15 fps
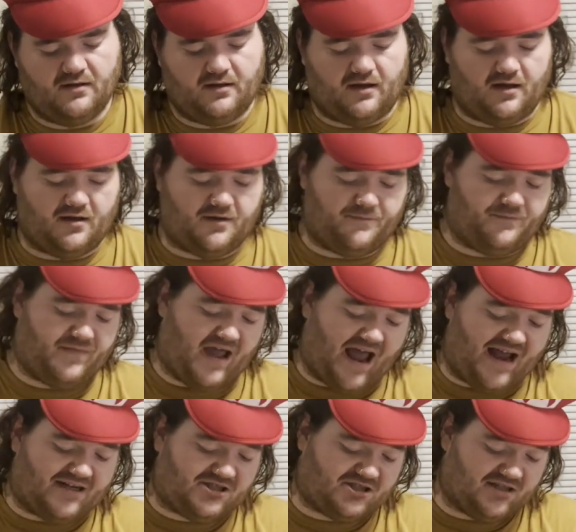
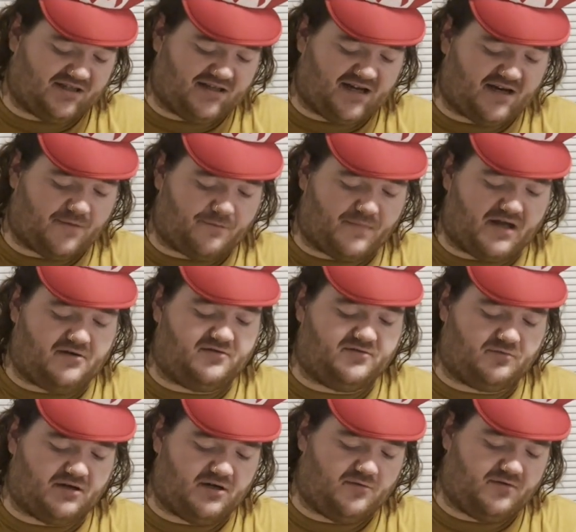actually kind of meld
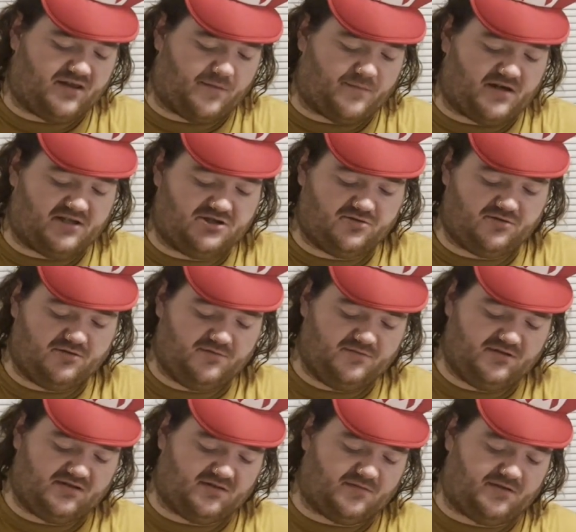well with the
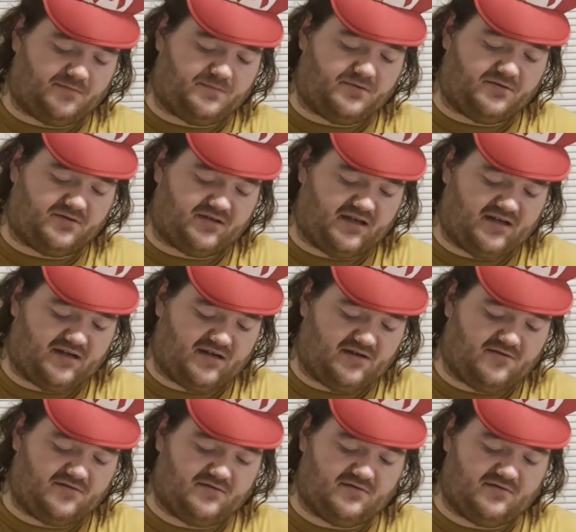mushrooms. Let me pull that out.